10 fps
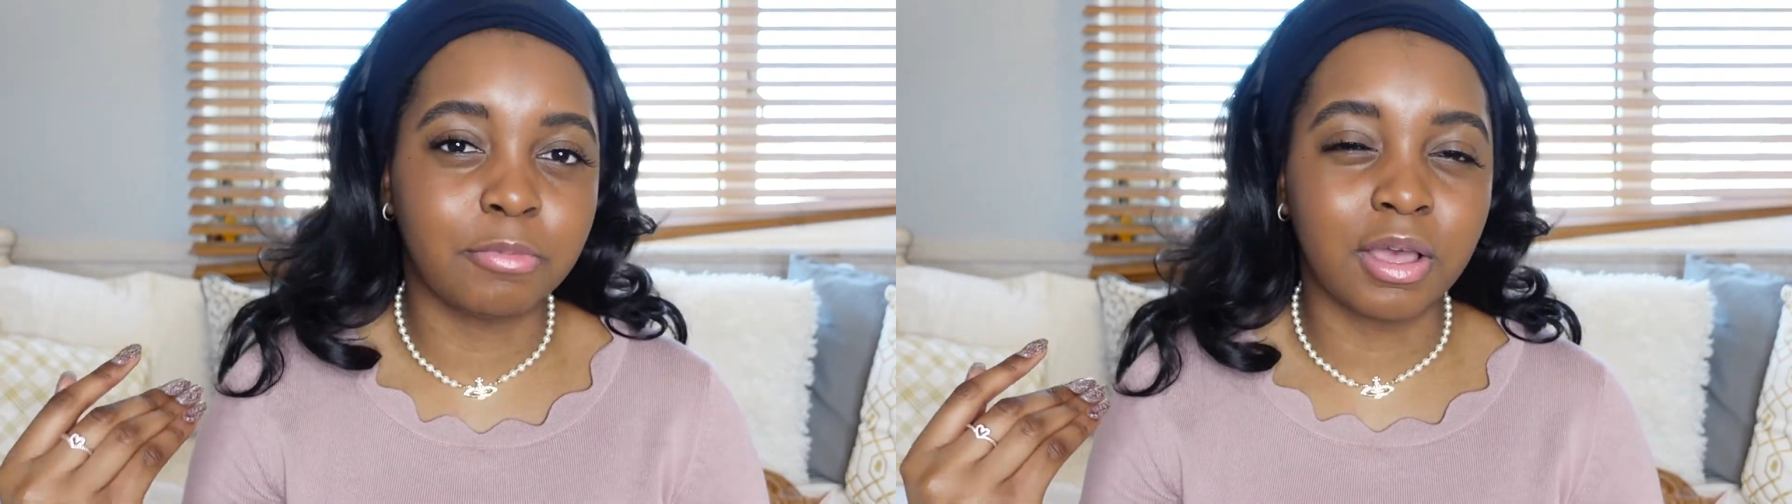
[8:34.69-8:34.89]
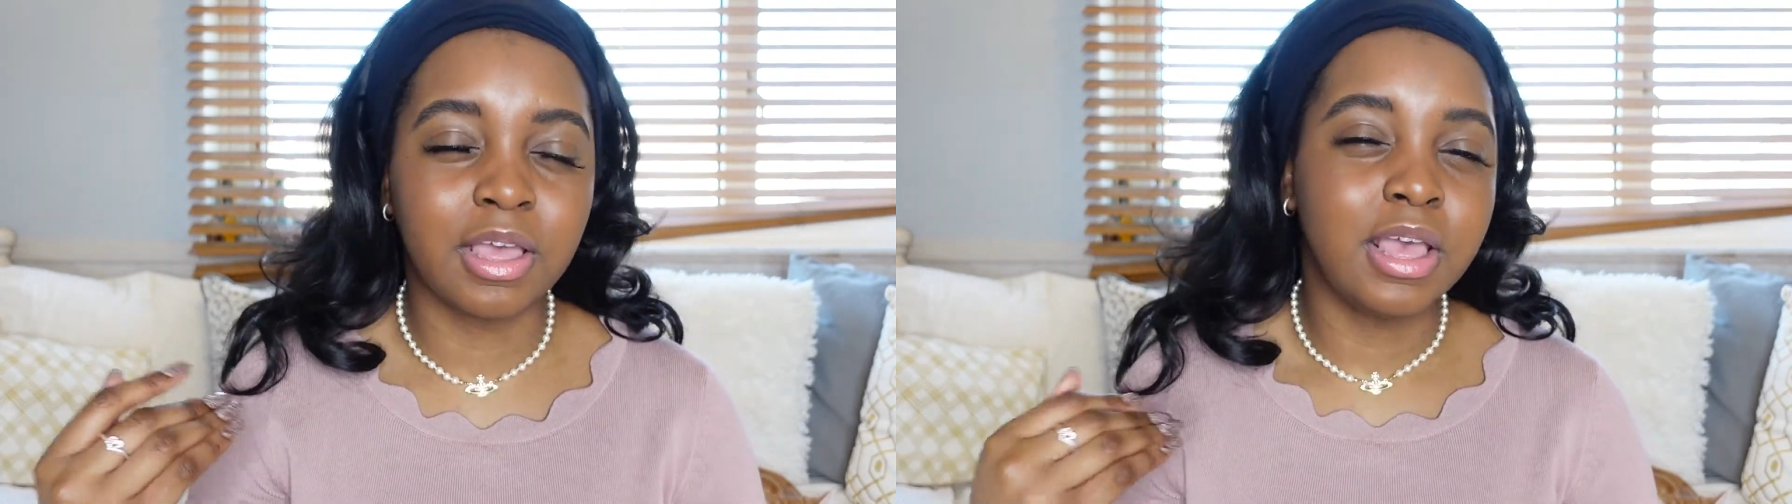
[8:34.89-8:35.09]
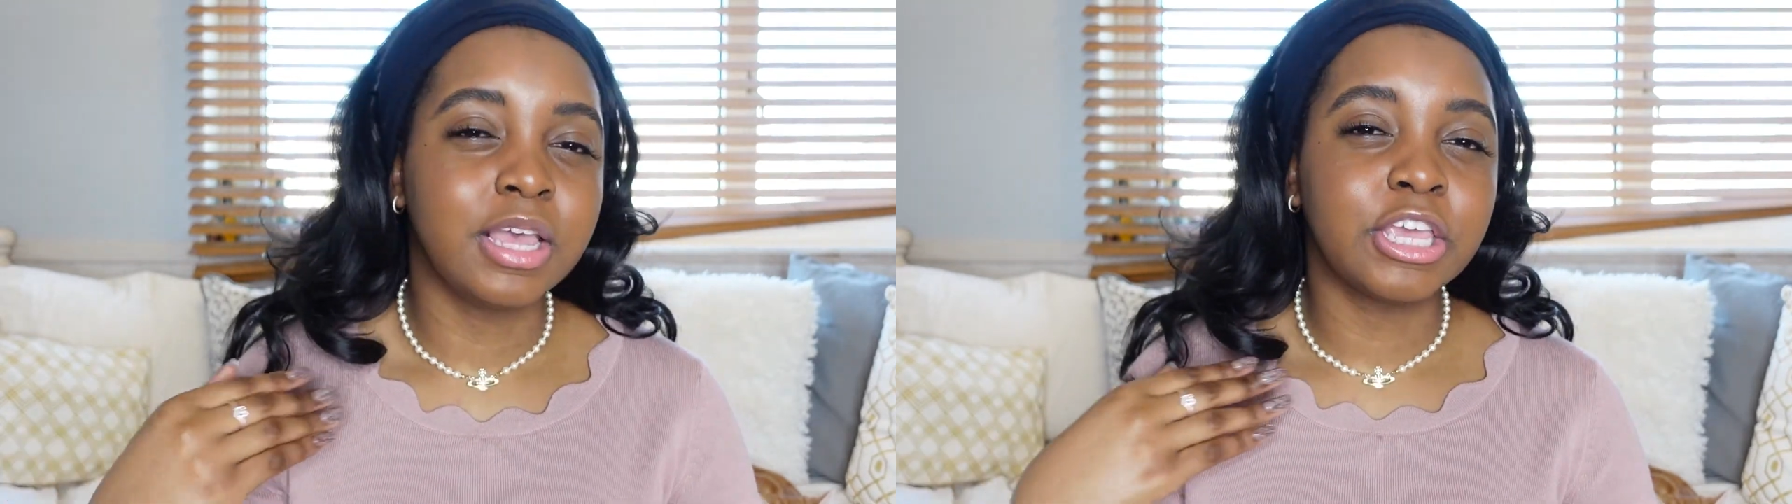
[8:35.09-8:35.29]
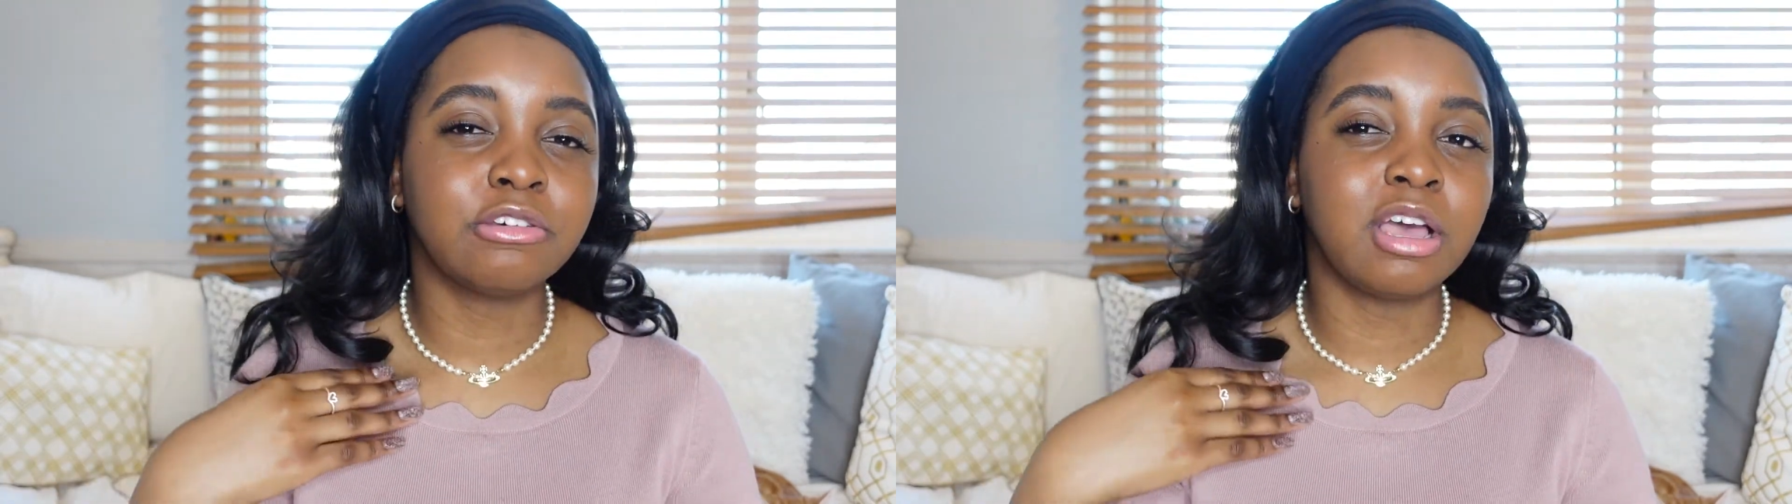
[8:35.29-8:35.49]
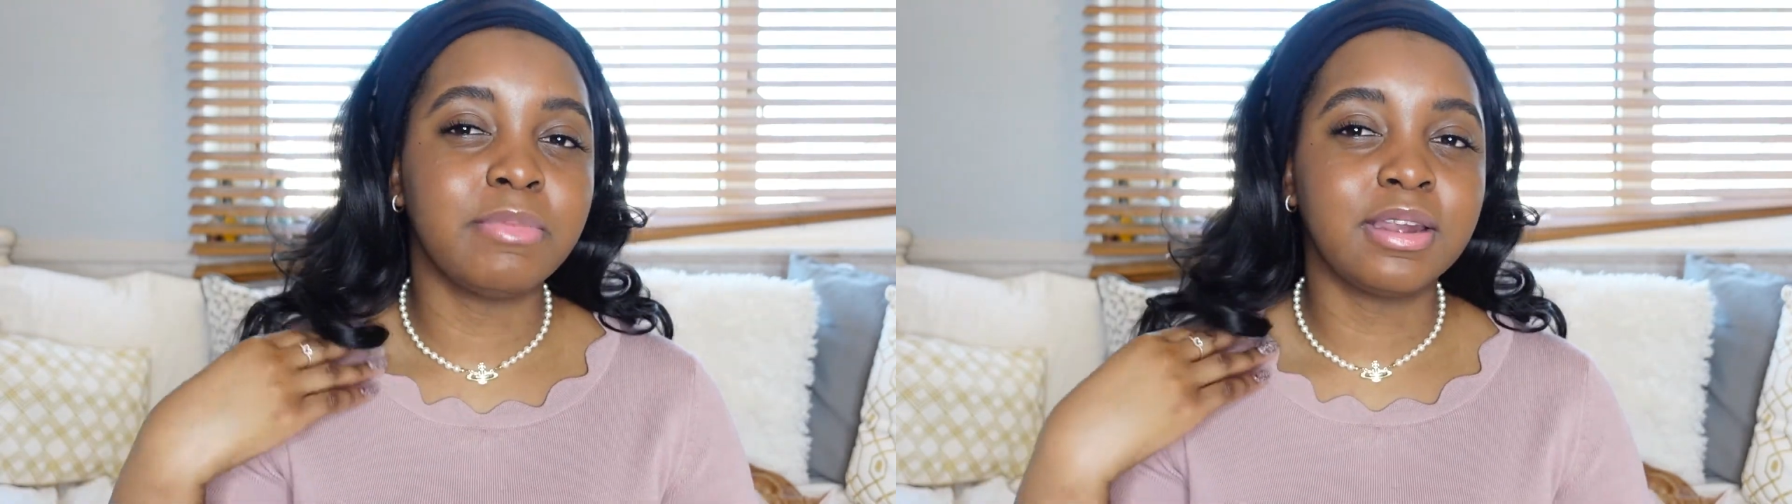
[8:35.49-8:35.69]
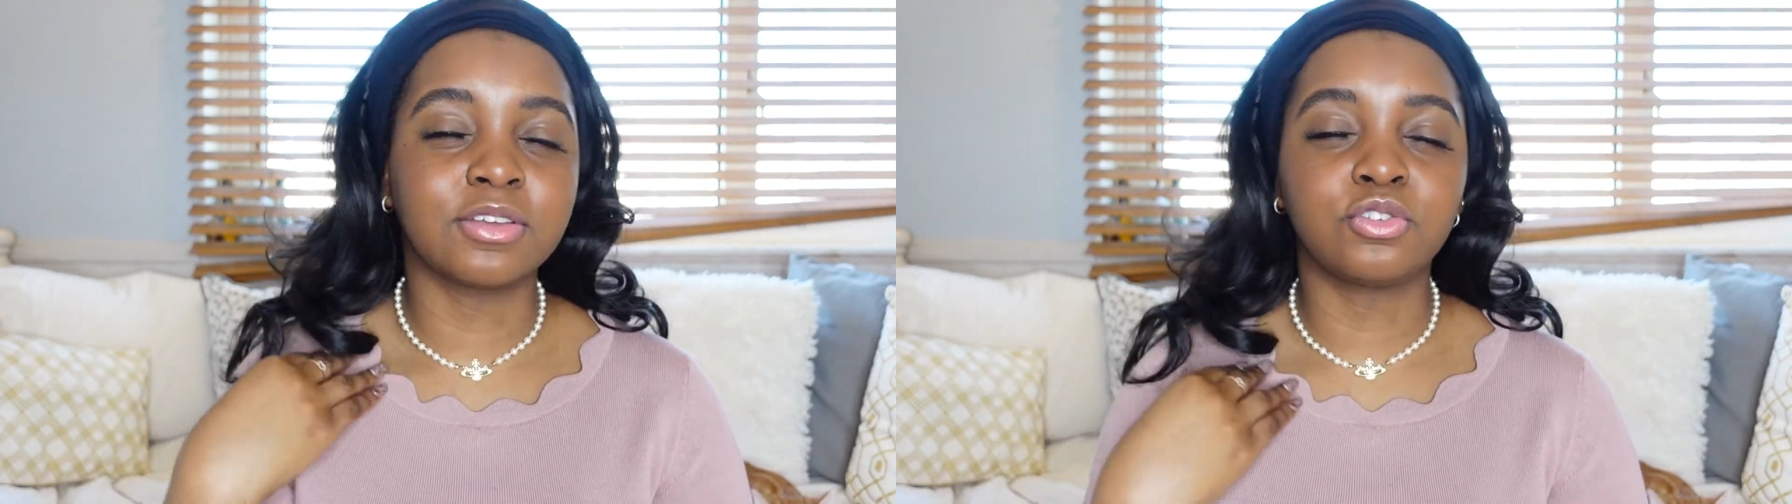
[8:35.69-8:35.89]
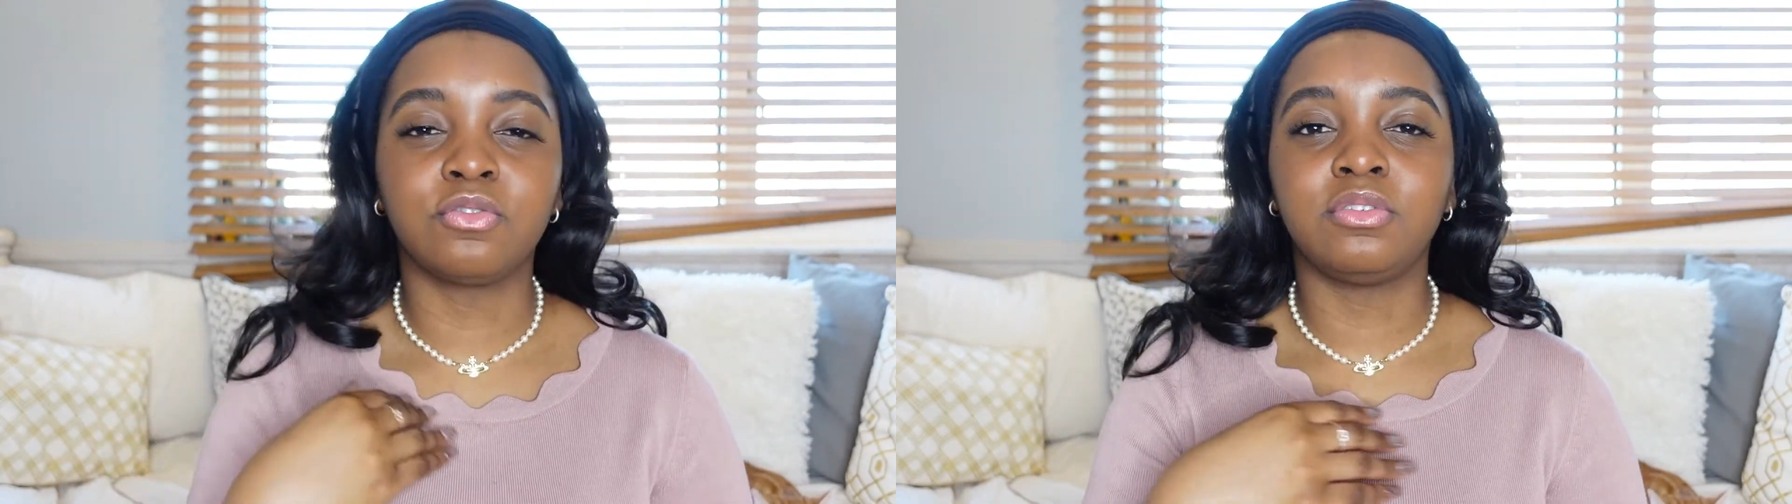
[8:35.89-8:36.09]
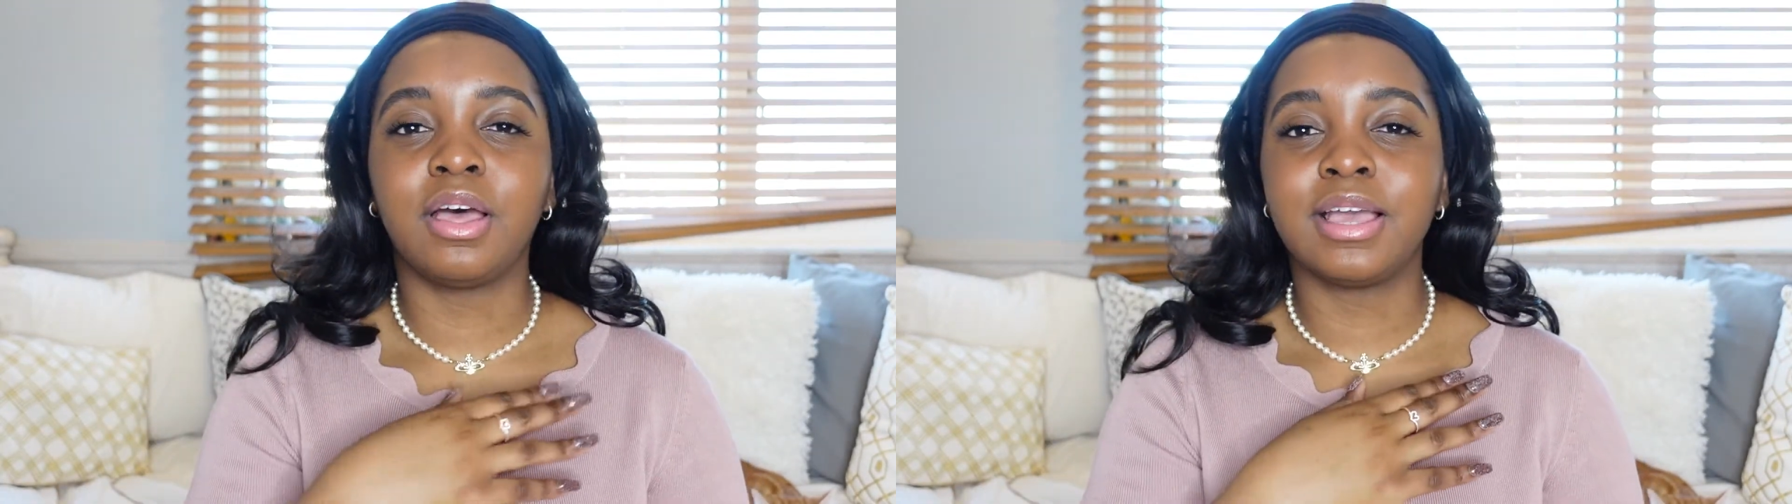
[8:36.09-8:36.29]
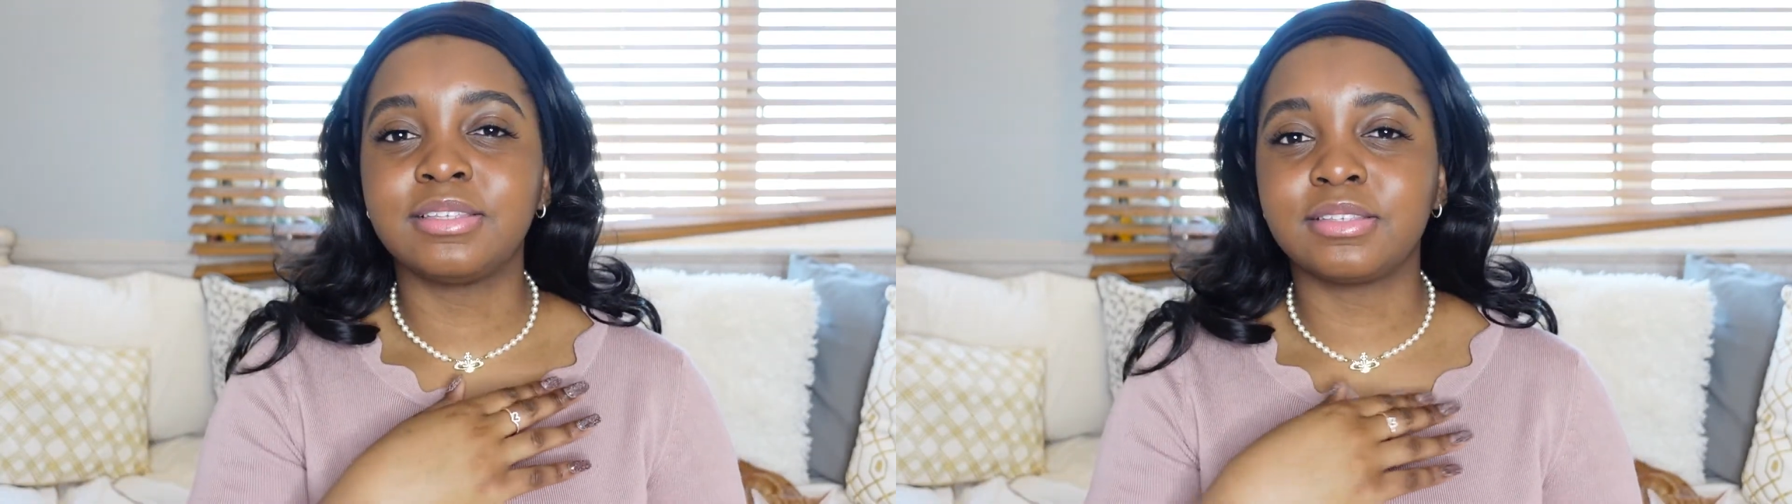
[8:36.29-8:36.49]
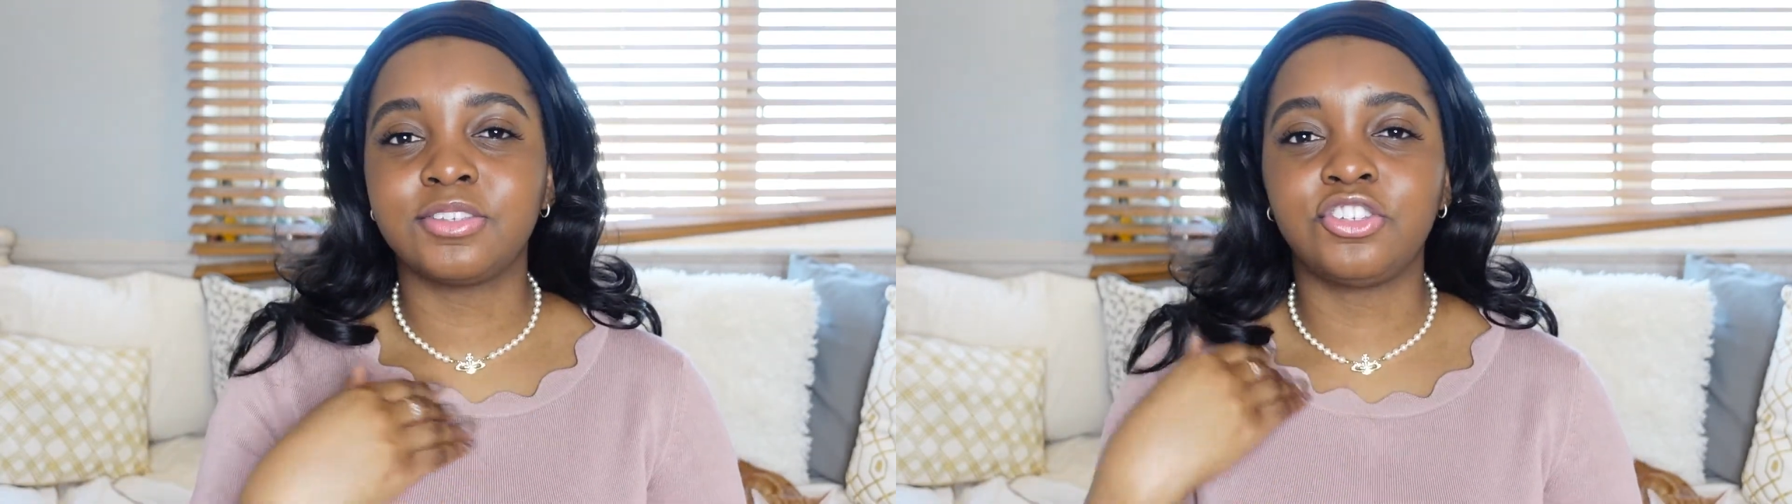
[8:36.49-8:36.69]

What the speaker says: but you know what I mean, like sort of nice